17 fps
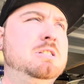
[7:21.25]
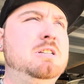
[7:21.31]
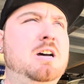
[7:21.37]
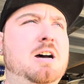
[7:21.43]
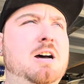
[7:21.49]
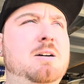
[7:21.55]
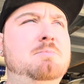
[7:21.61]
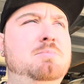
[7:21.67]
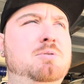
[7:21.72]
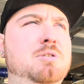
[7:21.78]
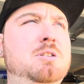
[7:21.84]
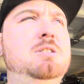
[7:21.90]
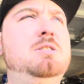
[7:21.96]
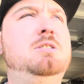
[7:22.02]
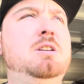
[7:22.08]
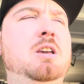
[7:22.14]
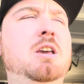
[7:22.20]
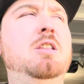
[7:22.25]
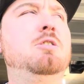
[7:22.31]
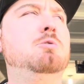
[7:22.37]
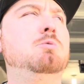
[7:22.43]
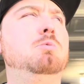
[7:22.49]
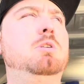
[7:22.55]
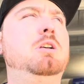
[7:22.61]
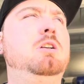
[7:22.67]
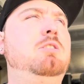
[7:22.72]
not put together
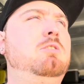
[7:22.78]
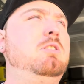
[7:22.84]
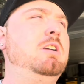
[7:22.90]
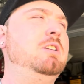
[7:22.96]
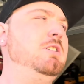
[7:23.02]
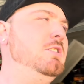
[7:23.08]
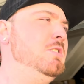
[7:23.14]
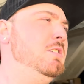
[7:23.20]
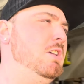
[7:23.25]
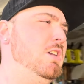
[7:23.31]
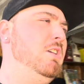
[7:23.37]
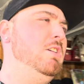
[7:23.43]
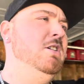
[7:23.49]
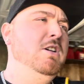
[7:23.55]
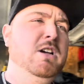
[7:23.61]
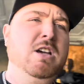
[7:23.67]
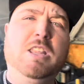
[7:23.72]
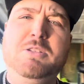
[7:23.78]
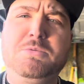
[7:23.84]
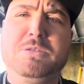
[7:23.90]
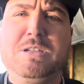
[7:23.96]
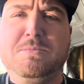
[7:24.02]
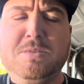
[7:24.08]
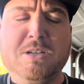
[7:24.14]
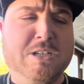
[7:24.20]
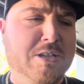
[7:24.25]
well, I should say, and there
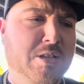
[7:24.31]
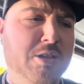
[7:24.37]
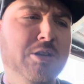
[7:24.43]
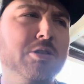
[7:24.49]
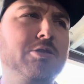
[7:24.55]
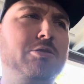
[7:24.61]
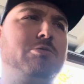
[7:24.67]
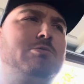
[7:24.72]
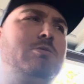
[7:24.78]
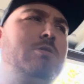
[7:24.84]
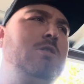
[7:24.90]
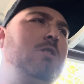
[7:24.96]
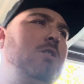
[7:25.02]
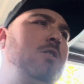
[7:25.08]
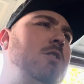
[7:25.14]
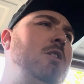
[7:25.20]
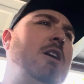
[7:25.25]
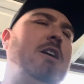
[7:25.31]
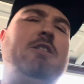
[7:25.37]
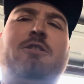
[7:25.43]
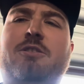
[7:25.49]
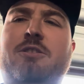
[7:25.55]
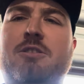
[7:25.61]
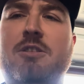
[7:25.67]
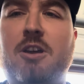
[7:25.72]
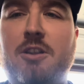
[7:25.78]
wasn't much to do. And
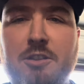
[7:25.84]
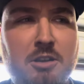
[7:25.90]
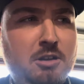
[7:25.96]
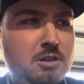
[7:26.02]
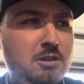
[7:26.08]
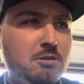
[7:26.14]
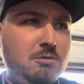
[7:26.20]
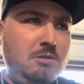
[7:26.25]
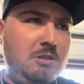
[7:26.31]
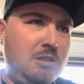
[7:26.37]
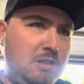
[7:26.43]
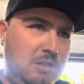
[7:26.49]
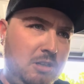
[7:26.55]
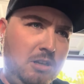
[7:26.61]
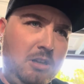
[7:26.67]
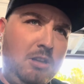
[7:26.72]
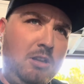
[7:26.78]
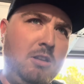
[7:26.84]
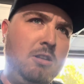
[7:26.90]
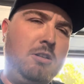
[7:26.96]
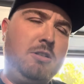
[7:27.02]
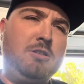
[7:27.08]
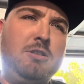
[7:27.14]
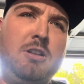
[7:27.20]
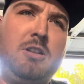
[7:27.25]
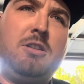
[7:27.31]
there's nothing to do in the city.
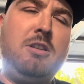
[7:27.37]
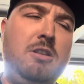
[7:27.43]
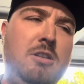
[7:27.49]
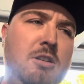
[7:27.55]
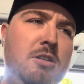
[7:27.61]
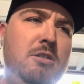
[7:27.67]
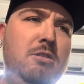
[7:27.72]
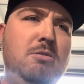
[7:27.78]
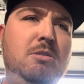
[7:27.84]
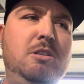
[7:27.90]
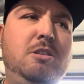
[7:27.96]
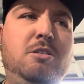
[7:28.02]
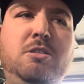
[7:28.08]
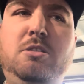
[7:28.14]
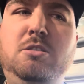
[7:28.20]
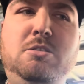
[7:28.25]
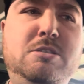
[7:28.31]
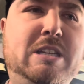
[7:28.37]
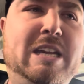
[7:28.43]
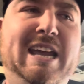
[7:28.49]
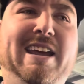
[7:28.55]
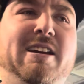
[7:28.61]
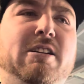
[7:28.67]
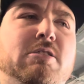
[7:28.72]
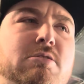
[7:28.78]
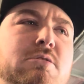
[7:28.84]
There's nothing to do in their little
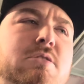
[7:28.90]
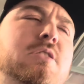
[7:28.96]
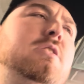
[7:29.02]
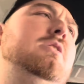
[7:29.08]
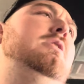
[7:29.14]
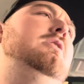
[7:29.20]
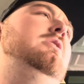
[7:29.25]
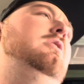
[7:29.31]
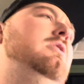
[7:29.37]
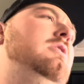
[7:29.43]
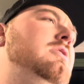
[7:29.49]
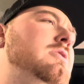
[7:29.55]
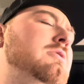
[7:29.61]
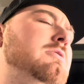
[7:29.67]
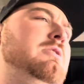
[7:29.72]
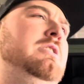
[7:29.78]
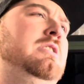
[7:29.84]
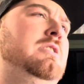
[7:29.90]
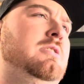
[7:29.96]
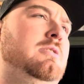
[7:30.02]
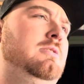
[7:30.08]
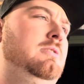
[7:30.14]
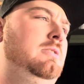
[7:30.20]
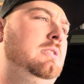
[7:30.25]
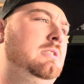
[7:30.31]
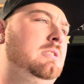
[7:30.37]
town. So it
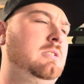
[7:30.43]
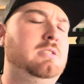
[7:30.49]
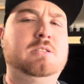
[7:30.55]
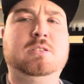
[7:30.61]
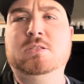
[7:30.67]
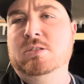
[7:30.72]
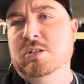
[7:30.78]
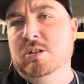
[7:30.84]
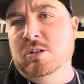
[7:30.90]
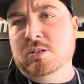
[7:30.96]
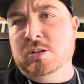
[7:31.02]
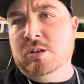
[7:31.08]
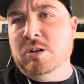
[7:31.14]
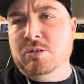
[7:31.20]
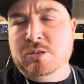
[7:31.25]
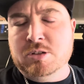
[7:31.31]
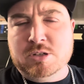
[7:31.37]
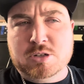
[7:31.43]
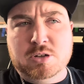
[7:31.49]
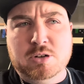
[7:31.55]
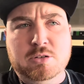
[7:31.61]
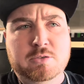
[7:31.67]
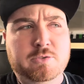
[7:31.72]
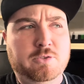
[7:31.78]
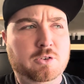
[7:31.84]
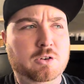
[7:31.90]
just, it's, you go to the
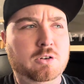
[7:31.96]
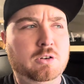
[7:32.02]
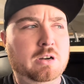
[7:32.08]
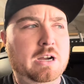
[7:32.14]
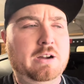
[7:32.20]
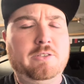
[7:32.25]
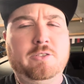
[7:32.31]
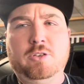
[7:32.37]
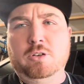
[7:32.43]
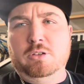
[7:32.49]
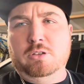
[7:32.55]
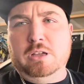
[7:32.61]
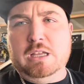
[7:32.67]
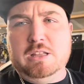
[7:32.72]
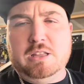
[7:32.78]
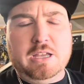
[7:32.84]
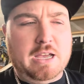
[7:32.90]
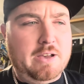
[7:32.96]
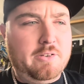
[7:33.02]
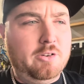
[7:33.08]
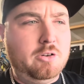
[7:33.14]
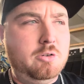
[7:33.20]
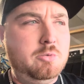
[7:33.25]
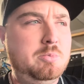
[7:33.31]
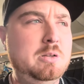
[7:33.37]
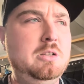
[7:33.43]
show for however late they have it
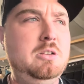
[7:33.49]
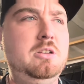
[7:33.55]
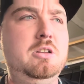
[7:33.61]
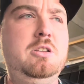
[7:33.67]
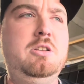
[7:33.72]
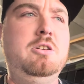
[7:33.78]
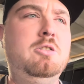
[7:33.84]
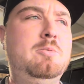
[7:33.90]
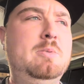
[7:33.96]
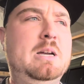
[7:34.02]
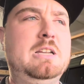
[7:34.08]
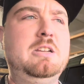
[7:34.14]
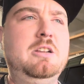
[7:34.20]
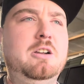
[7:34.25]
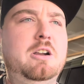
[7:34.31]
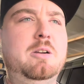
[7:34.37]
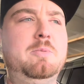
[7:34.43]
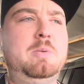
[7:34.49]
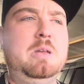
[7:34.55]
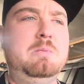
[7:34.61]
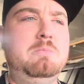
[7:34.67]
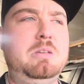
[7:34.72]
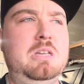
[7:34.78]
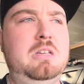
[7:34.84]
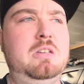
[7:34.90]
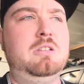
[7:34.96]
open and you go back to your
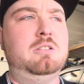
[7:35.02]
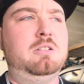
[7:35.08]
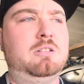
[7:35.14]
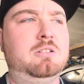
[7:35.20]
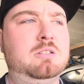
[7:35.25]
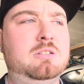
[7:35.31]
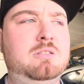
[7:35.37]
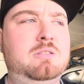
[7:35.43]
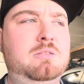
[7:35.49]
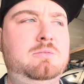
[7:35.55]
Airbnb and there's,